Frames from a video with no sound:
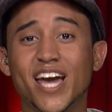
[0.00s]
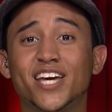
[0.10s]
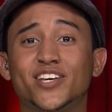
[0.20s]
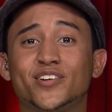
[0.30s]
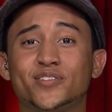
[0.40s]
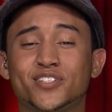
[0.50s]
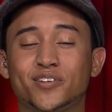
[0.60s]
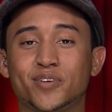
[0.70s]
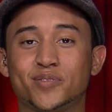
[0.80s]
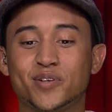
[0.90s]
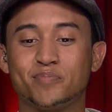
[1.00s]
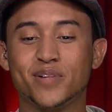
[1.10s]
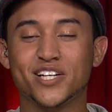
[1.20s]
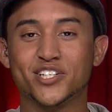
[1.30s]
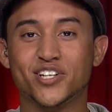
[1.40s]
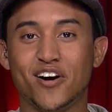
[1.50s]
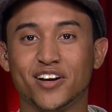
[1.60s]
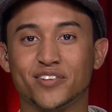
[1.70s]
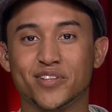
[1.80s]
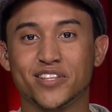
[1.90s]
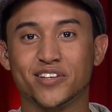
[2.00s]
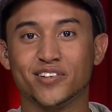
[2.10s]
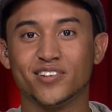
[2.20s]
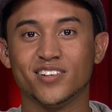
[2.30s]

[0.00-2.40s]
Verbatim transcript: Thank you. It was a, it was a pleasure talking with you.